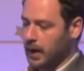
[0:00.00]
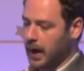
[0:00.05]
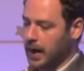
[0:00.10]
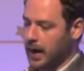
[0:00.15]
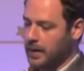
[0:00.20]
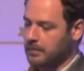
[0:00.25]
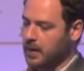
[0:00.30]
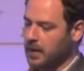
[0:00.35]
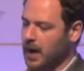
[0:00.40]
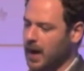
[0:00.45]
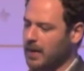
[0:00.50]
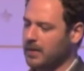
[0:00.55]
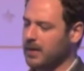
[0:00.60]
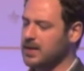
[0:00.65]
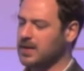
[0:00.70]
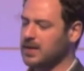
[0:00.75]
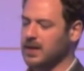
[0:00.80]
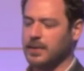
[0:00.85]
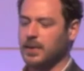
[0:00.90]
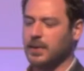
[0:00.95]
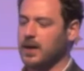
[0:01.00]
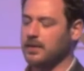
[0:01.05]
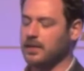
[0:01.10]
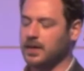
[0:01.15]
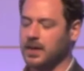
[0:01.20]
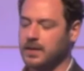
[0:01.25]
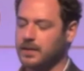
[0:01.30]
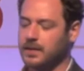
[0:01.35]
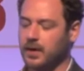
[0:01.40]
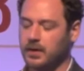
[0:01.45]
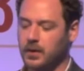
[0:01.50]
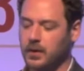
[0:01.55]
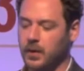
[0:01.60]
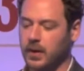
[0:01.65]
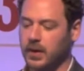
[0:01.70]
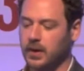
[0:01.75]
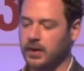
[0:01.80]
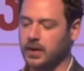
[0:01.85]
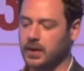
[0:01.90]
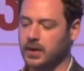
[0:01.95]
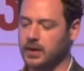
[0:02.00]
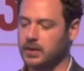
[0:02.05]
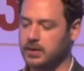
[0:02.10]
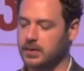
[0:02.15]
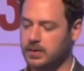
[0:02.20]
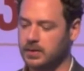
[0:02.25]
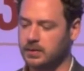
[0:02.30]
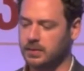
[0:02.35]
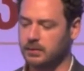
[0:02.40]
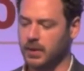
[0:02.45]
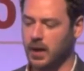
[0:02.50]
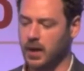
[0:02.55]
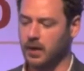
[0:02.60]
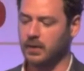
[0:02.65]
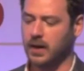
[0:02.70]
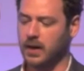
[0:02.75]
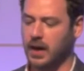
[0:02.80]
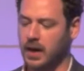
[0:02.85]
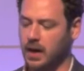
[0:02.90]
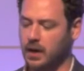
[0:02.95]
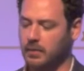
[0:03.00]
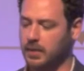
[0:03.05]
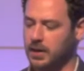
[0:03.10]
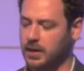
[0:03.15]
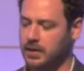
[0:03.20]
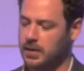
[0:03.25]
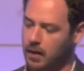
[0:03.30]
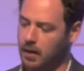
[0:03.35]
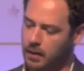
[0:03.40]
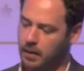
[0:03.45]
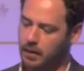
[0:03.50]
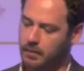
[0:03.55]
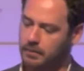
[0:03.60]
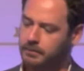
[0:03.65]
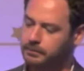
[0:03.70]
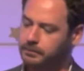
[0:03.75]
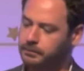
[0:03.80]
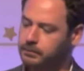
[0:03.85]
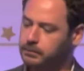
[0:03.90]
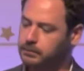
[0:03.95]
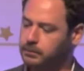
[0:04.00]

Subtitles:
I'm going to skip over this very quickly because we are running out a bit of time.